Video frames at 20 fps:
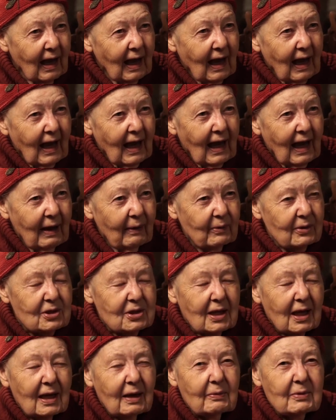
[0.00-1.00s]
Right. It was
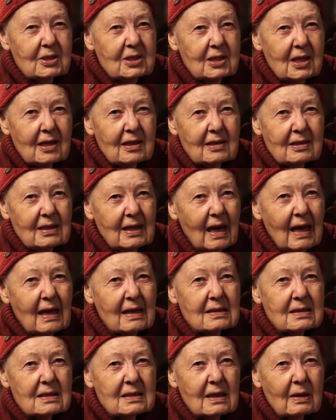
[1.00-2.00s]
it was intense.